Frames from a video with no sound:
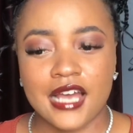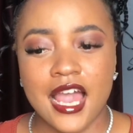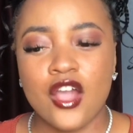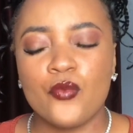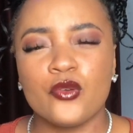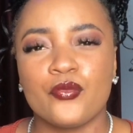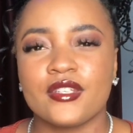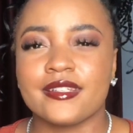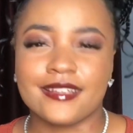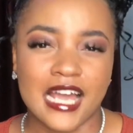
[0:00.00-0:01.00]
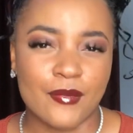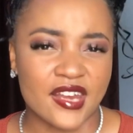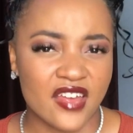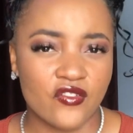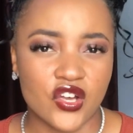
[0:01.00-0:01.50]
I hope you put in time and
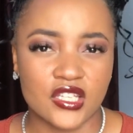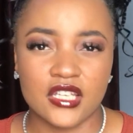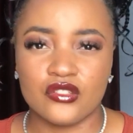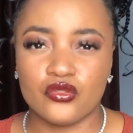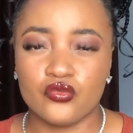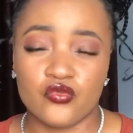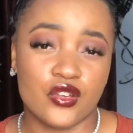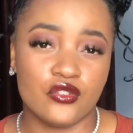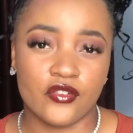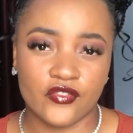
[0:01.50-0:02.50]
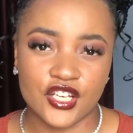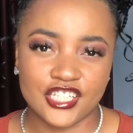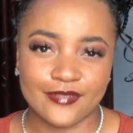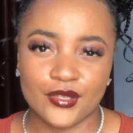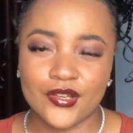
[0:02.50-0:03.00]
effort into growing your
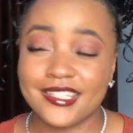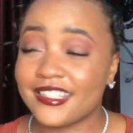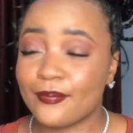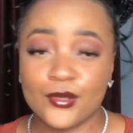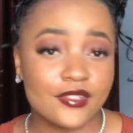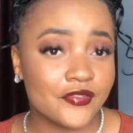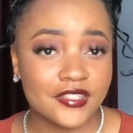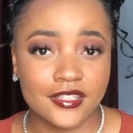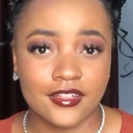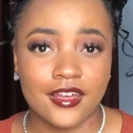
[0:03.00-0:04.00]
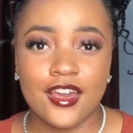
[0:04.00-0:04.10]
friendship because it's a beautiful thing.